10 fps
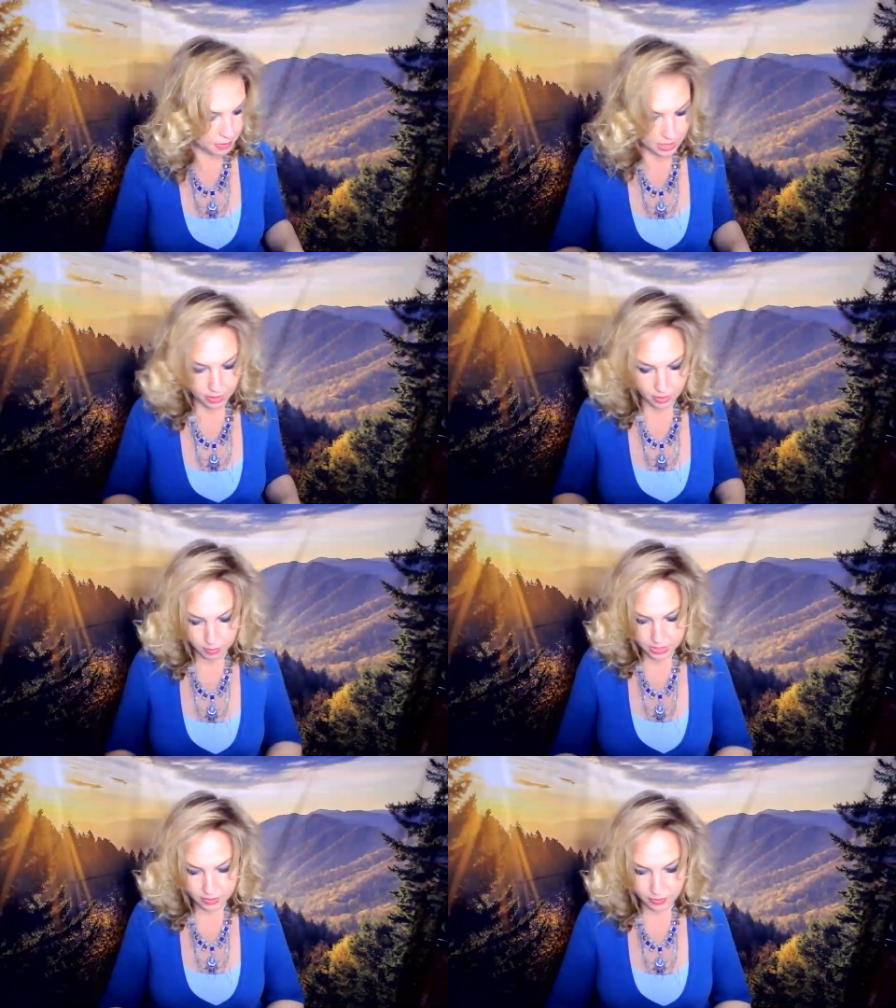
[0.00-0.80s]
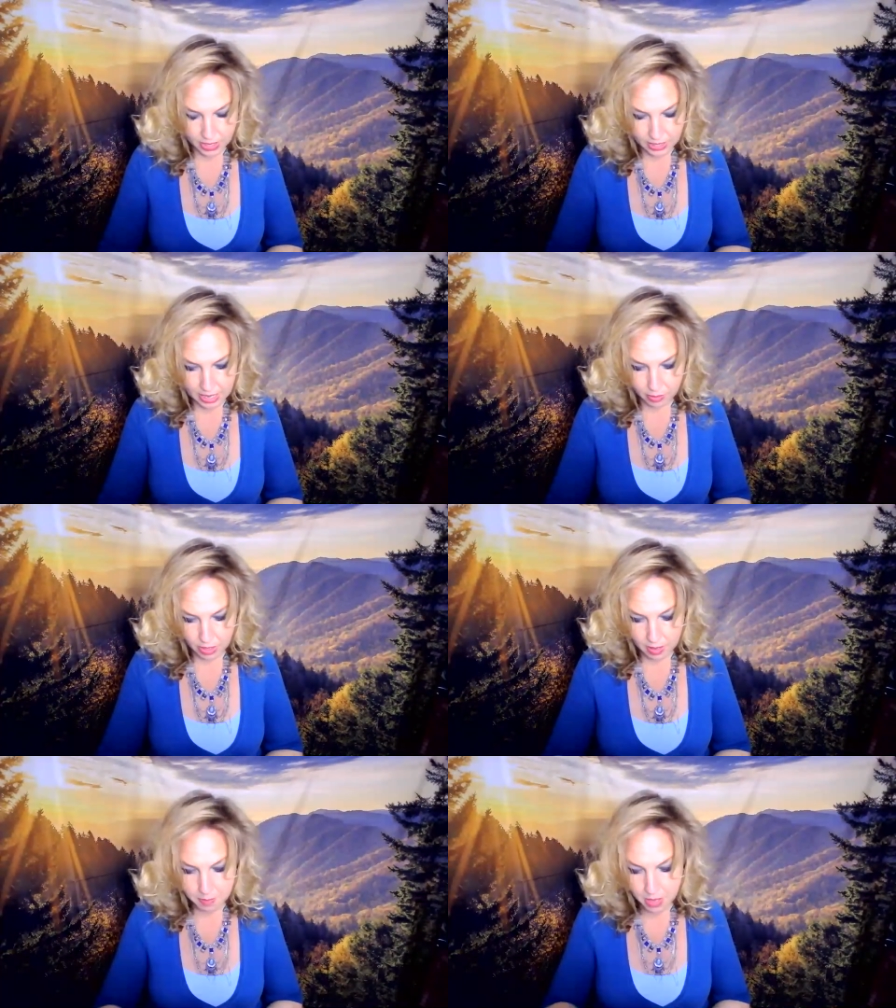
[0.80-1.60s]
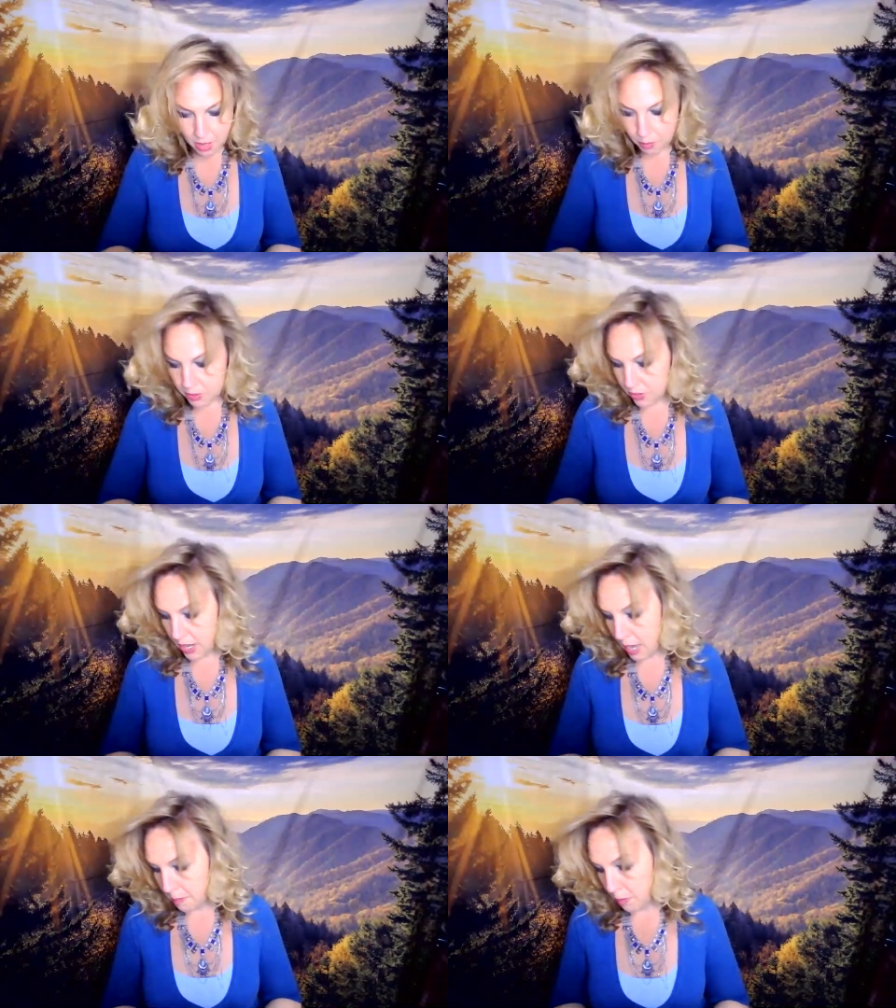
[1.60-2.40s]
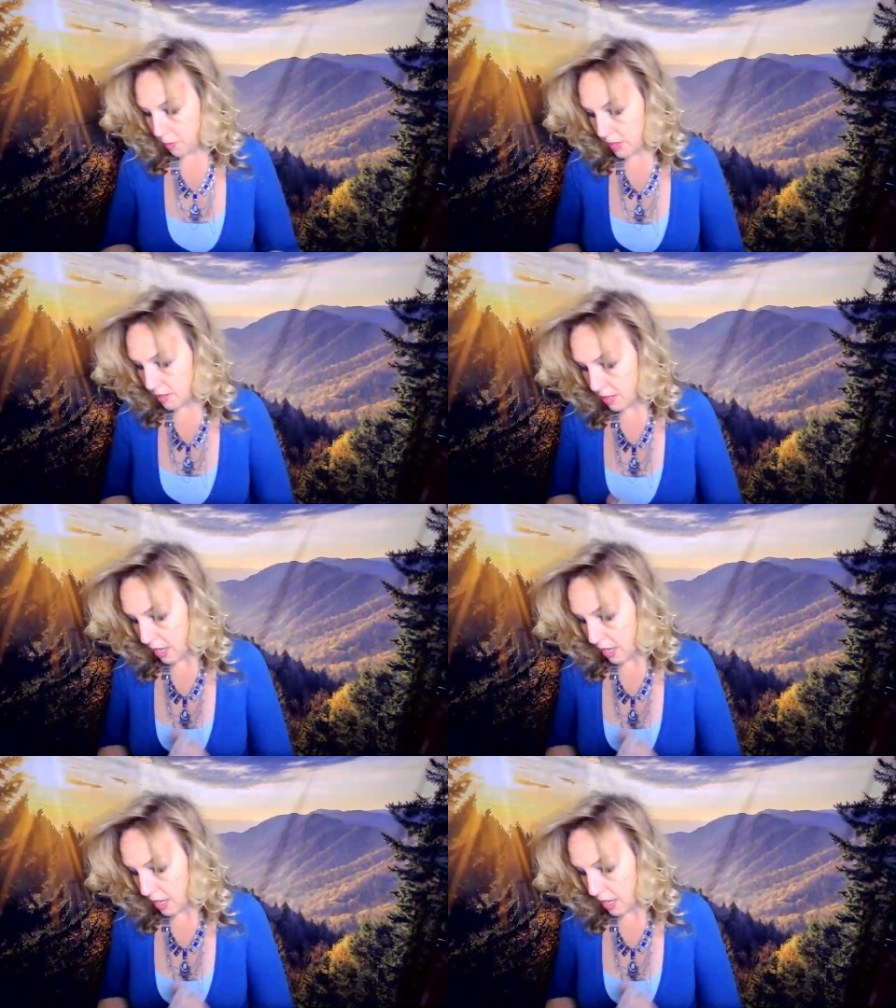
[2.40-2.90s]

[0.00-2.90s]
here what's the final outcome what's going to happen with this